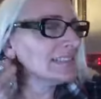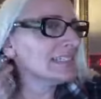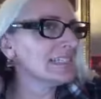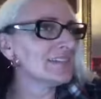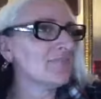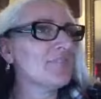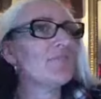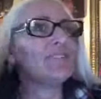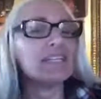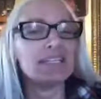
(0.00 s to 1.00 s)
in the
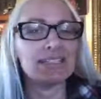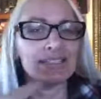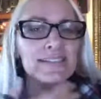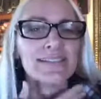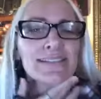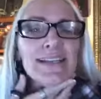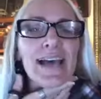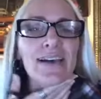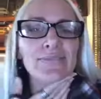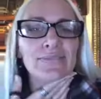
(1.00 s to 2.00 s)
50s and
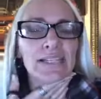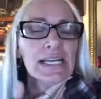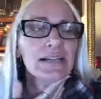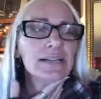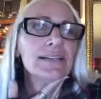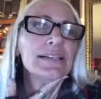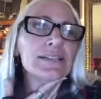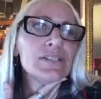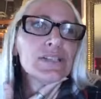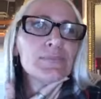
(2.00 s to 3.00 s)
stuff, and
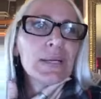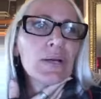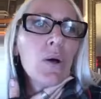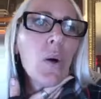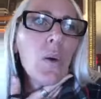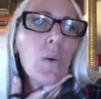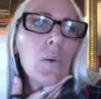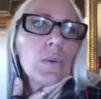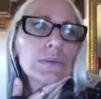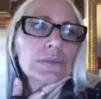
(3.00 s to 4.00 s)
it's just been
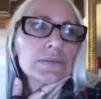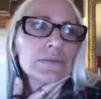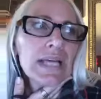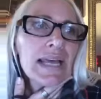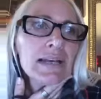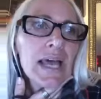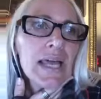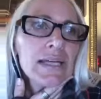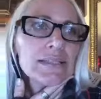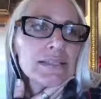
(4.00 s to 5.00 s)
cold at night.